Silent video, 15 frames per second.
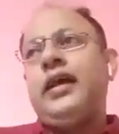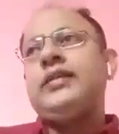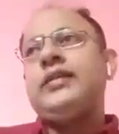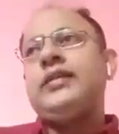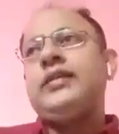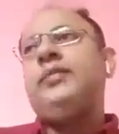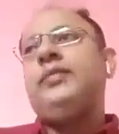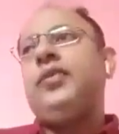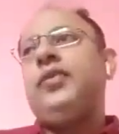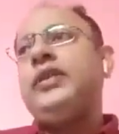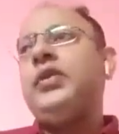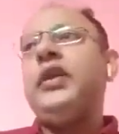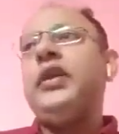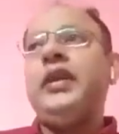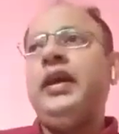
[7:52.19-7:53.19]
as a
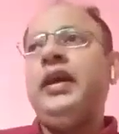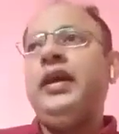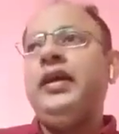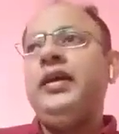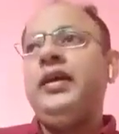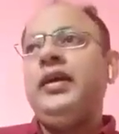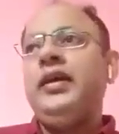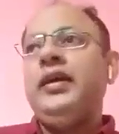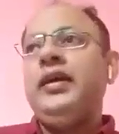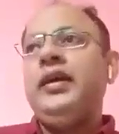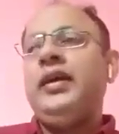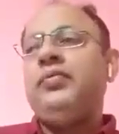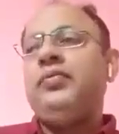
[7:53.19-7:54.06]
foreign aid to India